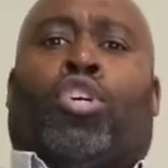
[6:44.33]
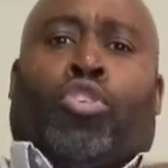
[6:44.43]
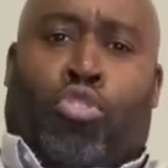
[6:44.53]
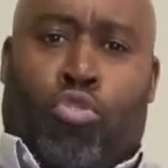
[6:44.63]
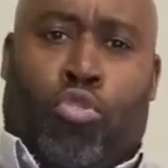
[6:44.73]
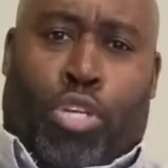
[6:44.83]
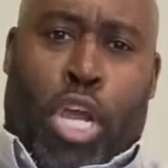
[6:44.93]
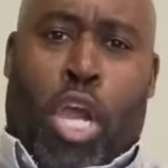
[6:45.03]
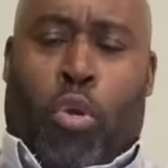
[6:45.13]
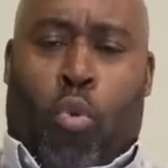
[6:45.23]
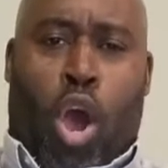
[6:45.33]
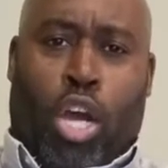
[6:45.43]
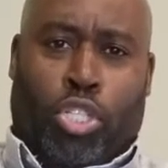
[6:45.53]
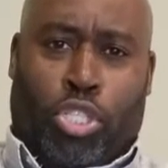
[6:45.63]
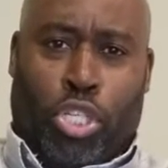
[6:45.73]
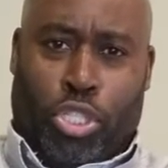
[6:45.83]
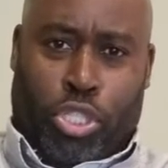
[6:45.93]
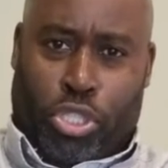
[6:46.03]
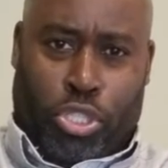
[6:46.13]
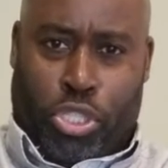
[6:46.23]
You can't wash
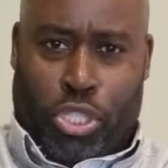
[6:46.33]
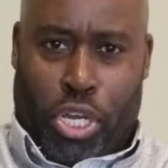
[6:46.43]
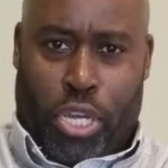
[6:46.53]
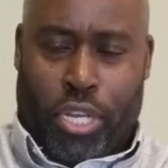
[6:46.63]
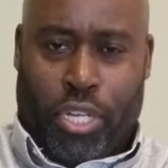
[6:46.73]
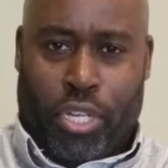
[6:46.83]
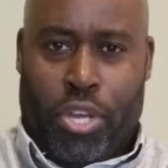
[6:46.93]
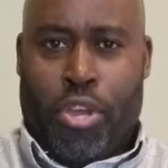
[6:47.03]
dishes today.